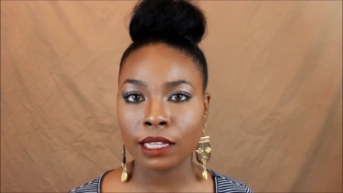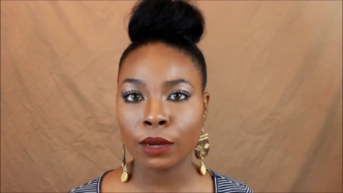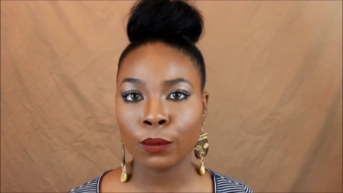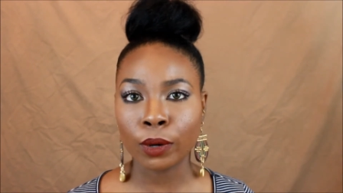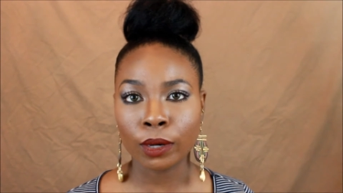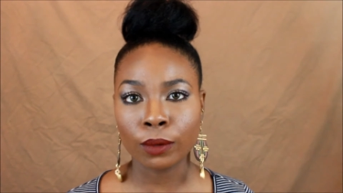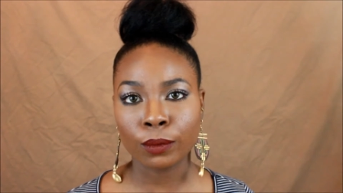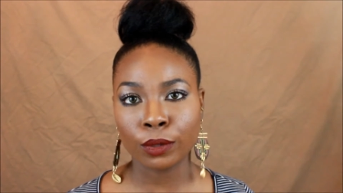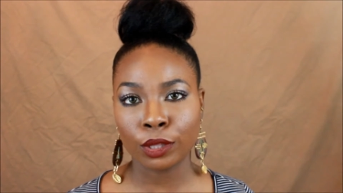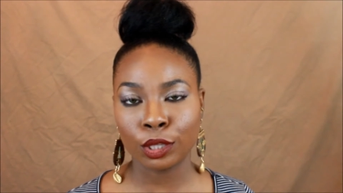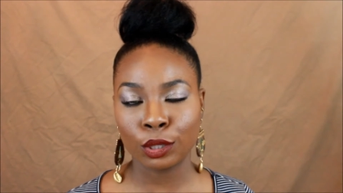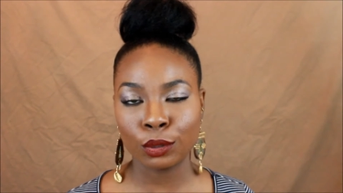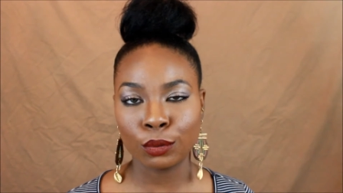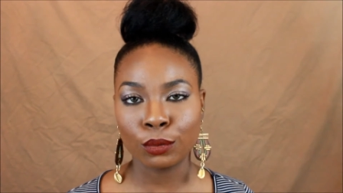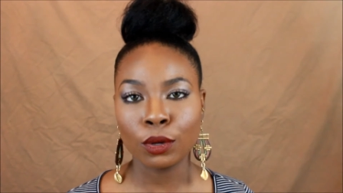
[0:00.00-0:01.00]
They work with
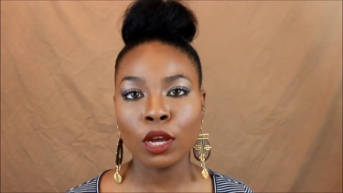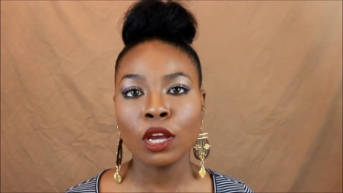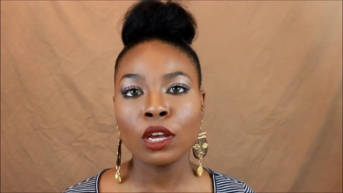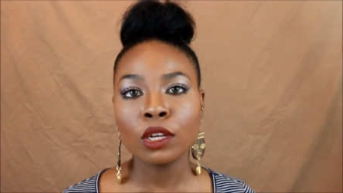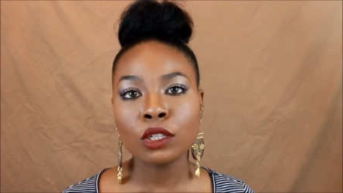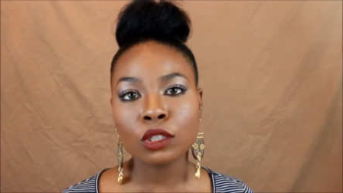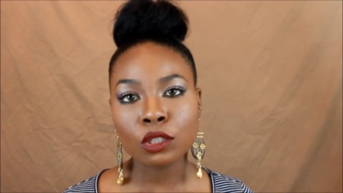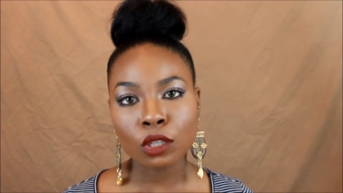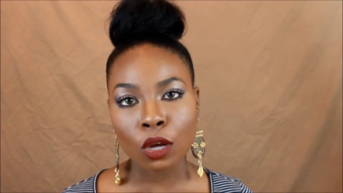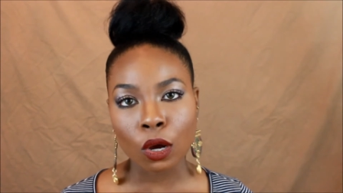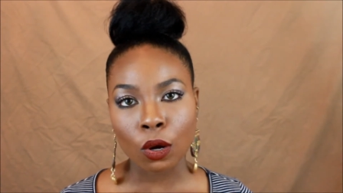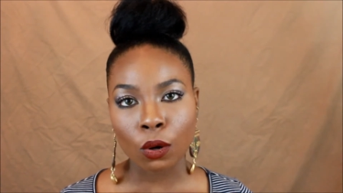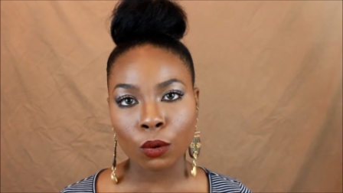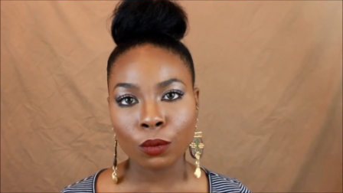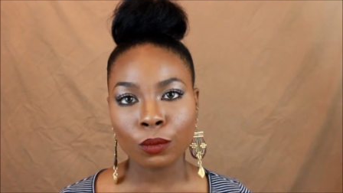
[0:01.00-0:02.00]
you,
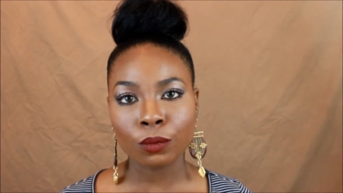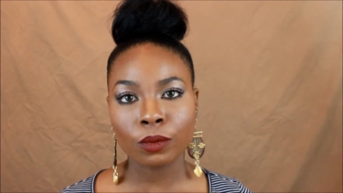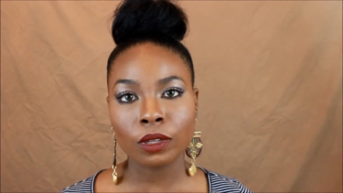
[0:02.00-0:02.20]
so